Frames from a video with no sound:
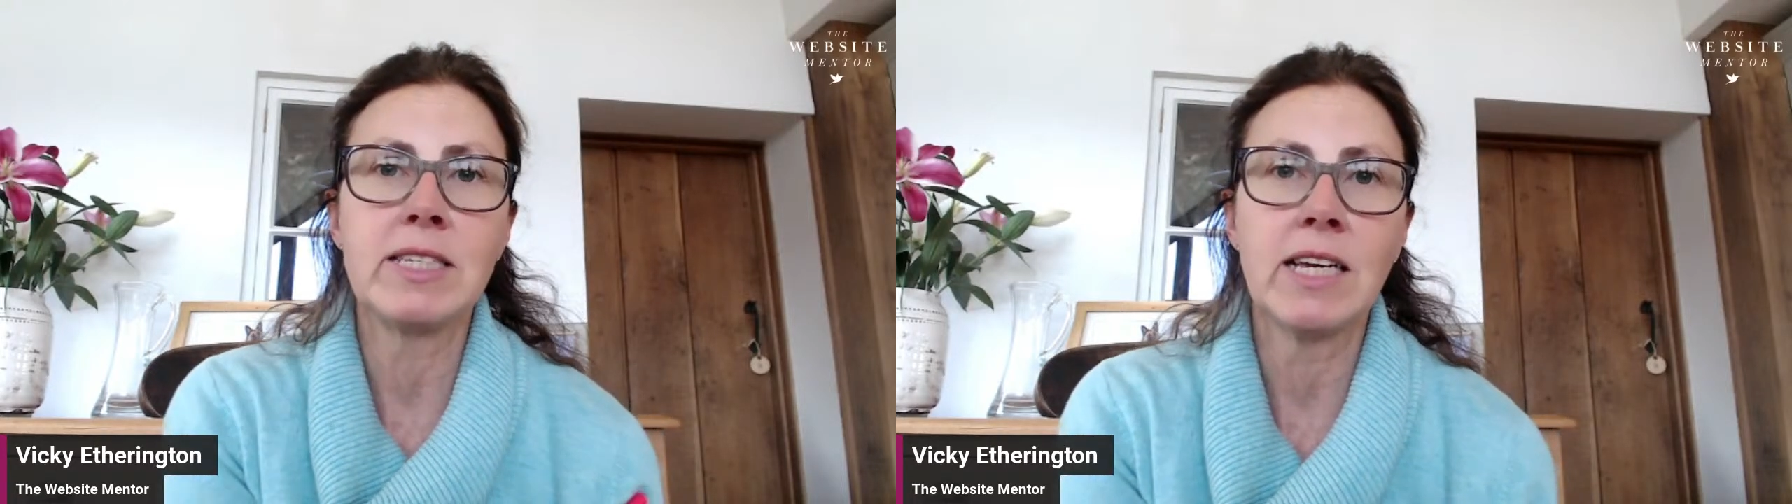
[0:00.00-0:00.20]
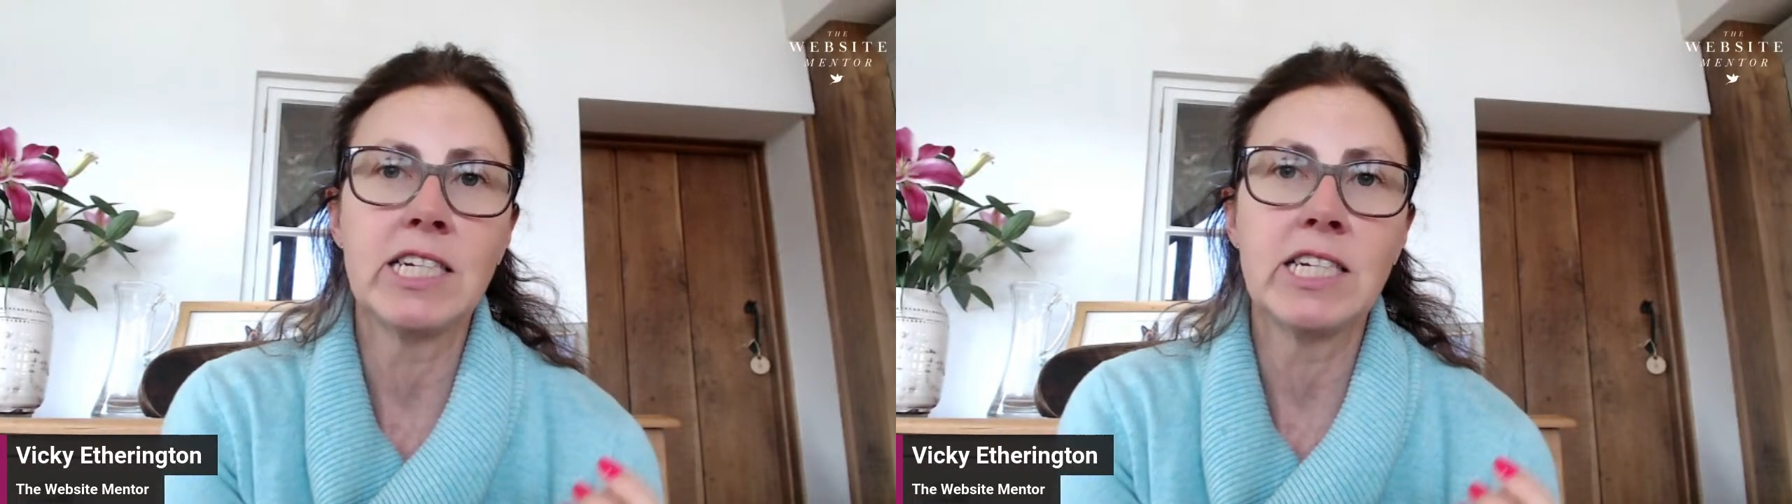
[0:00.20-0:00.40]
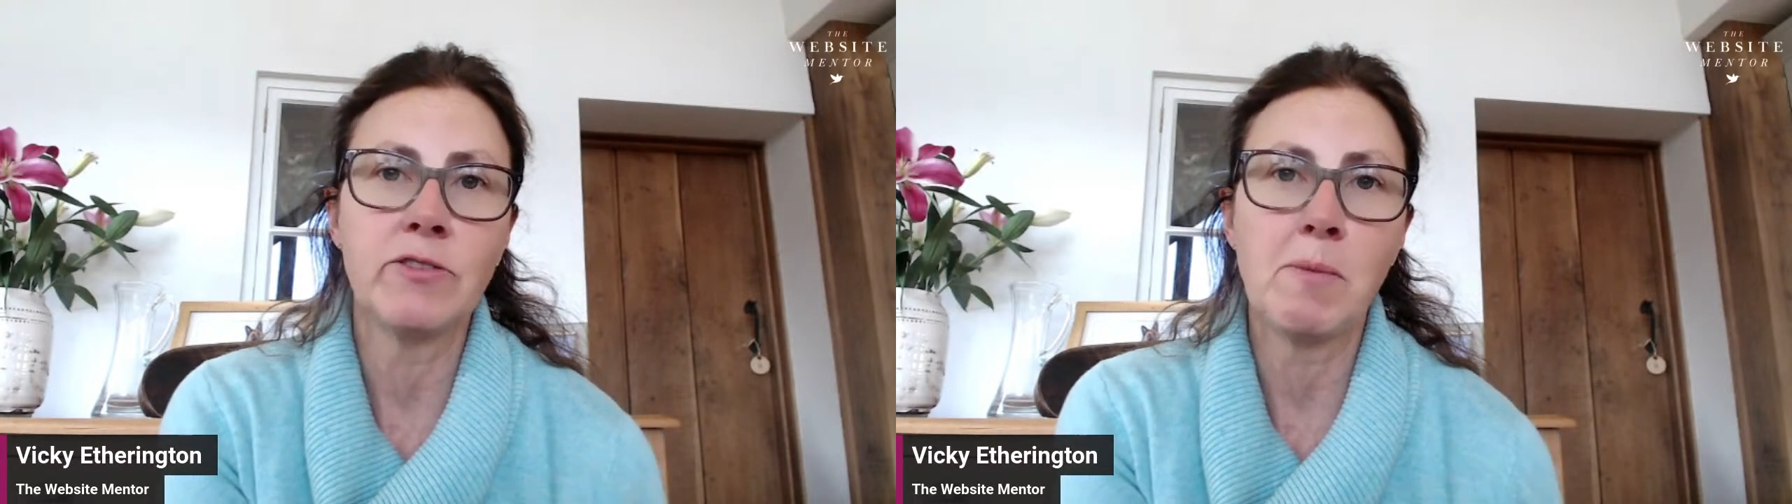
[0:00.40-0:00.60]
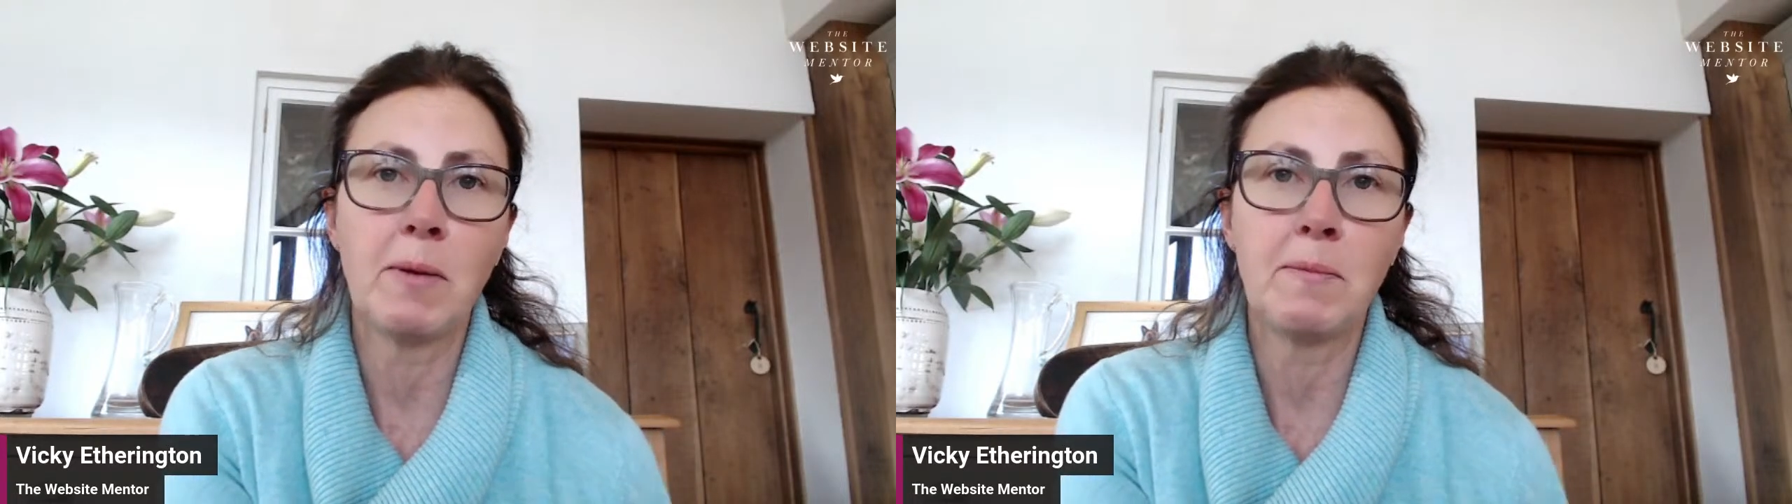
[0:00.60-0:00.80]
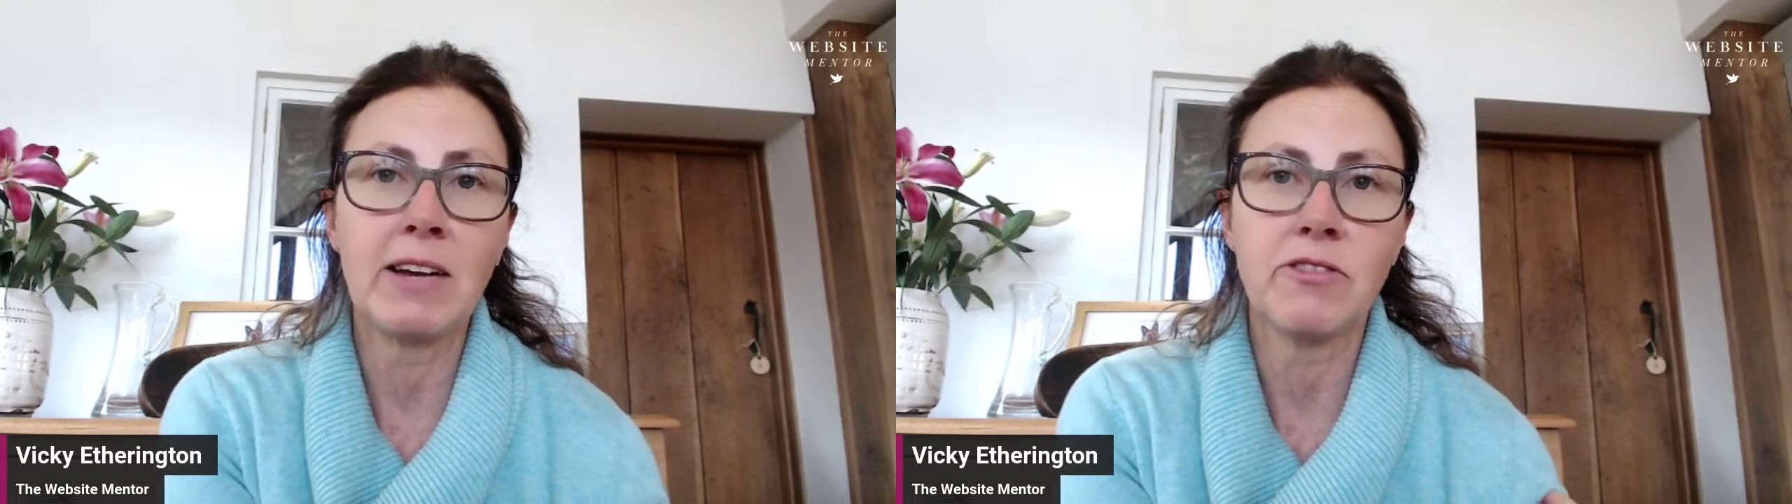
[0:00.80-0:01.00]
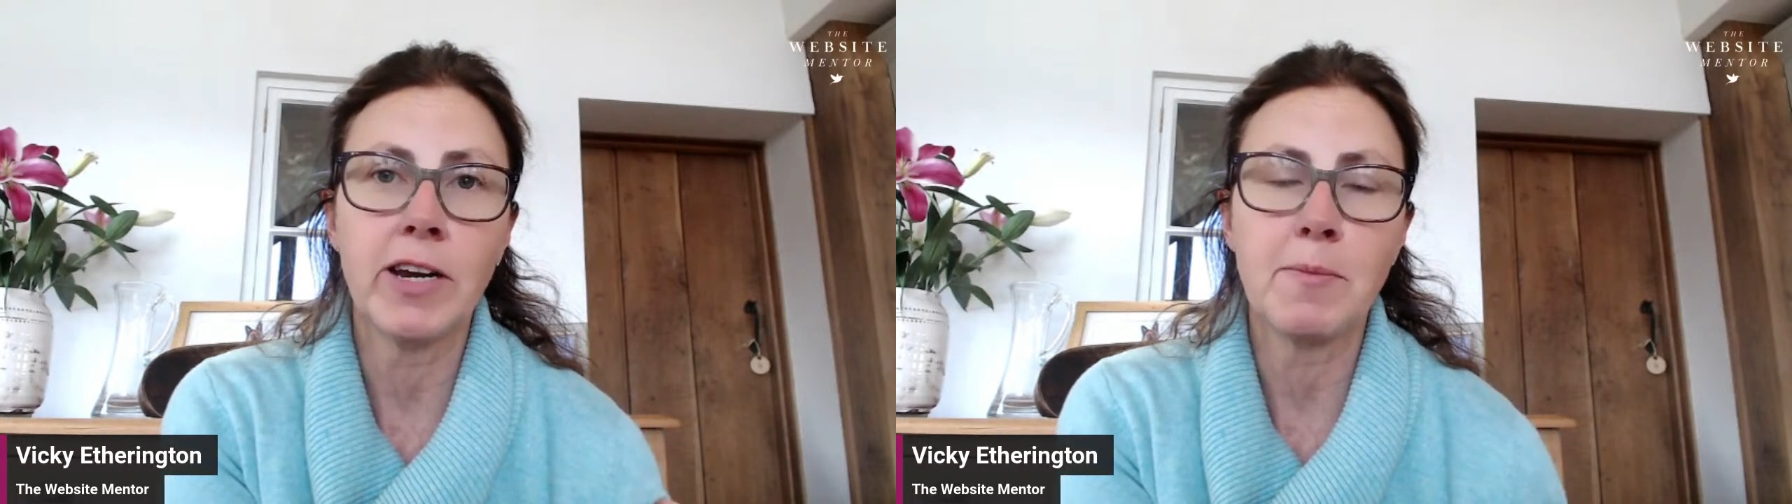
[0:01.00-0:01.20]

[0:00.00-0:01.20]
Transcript: searching for my Black Friday